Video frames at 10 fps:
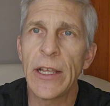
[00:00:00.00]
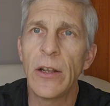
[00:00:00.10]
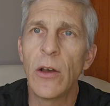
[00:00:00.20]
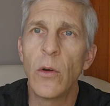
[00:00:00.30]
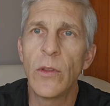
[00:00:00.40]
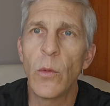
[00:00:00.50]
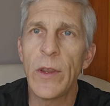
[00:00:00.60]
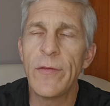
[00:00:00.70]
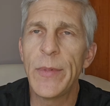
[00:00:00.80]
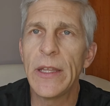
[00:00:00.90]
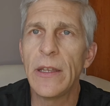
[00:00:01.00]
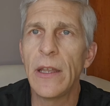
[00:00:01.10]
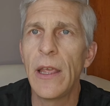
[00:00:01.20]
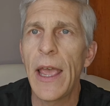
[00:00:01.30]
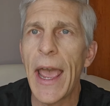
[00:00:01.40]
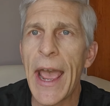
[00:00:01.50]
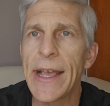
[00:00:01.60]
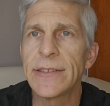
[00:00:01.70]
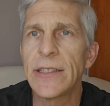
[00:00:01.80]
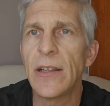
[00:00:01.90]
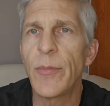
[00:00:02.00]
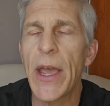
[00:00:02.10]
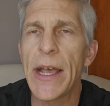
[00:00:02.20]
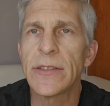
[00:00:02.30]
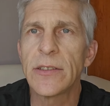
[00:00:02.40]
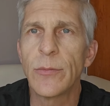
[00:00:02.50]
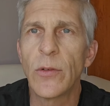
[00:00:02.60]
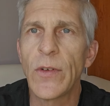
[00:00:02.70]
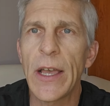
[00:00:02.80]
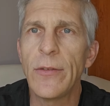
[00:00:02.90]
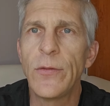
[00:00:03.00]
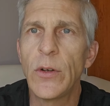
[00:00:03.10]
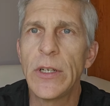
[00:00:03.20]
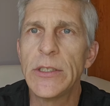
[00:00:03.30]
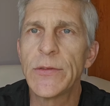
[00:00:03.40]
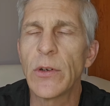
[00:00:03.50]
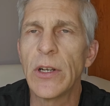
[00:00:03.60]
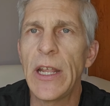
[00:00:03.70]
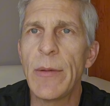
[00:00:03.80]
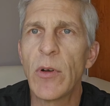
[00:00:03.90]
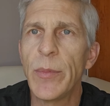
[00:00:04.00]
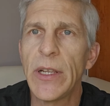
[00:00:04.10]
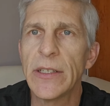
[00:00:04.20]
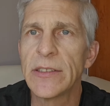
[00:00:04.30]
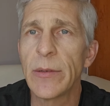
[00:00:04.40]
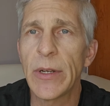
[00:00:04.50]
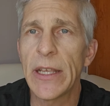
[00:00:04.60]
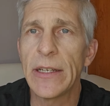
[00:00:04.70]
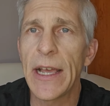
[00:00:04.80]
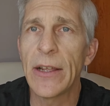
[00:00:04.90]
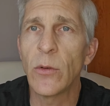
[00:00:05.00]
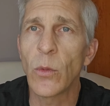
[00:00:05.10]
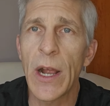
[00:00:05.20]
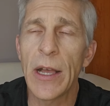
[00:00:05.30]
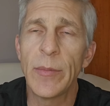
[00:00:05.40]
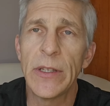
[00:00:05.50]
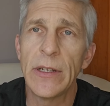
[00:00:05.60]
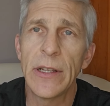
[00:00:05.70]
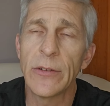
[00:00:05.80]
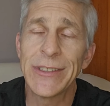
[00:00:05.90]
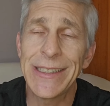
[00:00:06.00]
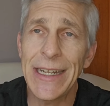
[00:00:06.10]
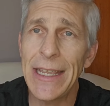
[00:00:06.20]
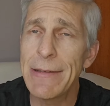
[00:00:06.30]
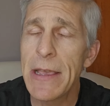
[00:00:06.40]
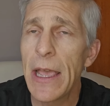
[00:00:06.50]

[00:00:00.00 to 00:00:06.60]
I know that we've been asked in the past to provide footage for a neighbor because somebody had gotten robbed in another city.